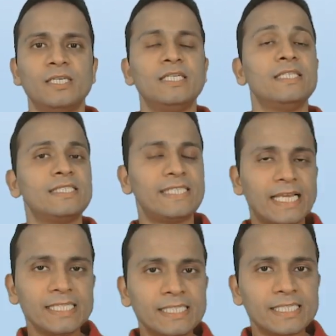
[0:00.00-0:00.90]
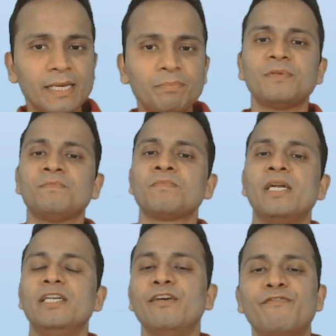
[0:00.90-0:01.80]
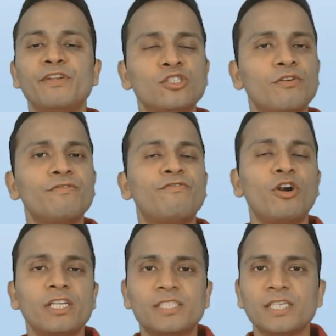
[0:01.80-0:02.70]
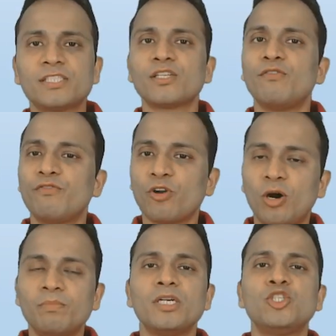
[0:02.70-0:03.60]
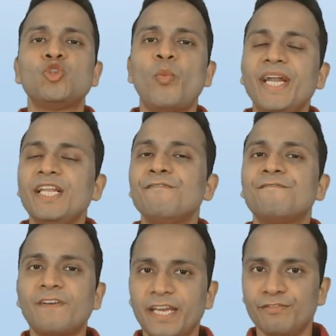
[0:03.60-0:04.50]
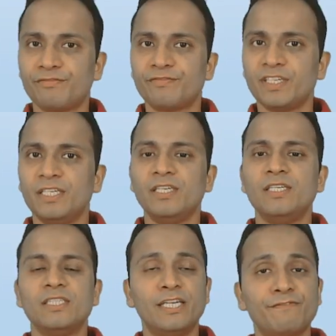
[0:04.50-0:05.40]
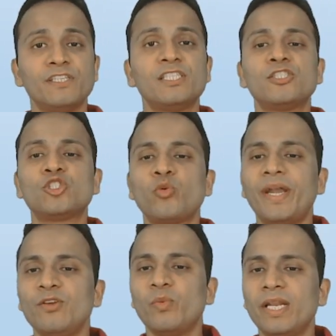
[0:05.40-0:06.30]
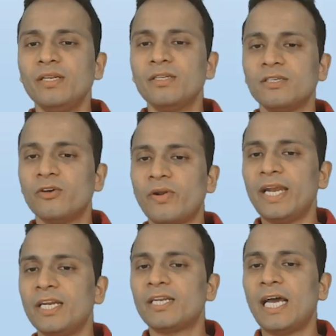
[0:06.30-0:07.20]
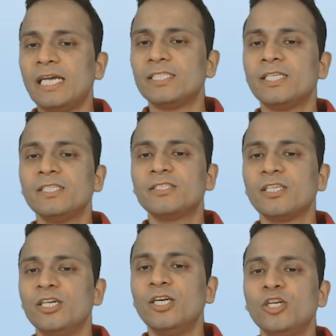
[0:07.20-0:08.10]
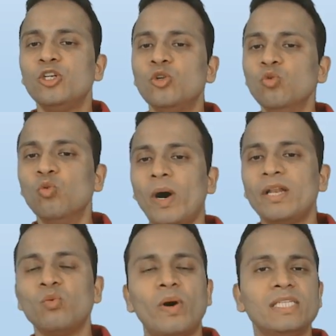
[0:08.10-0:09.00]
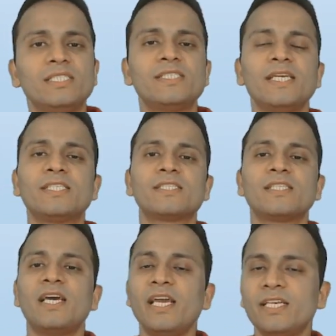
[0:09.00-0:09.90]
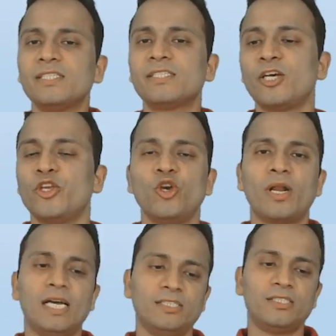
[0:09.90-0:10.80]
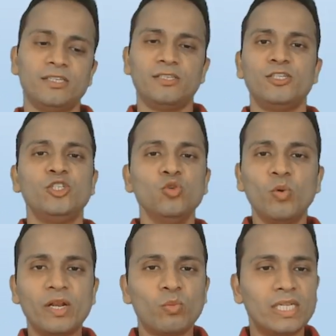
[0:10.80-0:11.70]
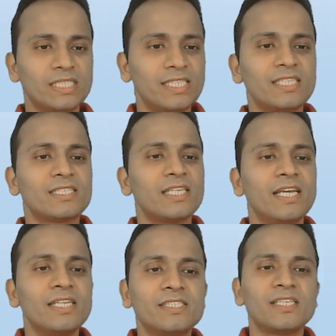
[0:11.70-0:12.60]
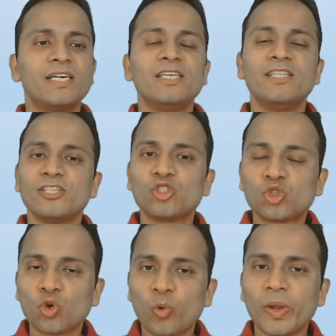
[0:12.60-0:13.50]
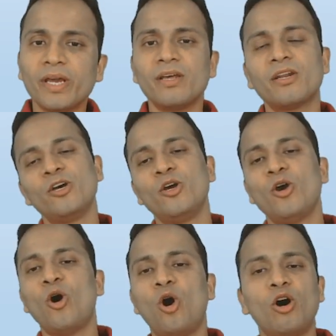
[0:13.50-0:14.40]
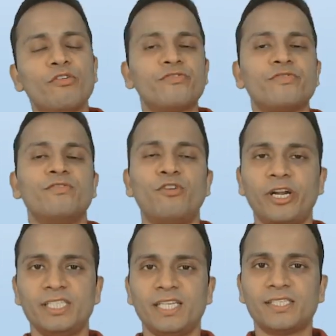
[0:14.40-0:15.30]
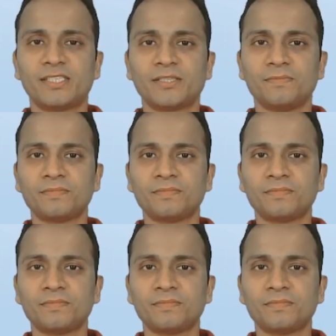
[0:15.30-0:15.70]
The second step, difference of 46 from 25. The difference is 21. Write it as it is. 2116 is your answer. 2116 is the square of 46.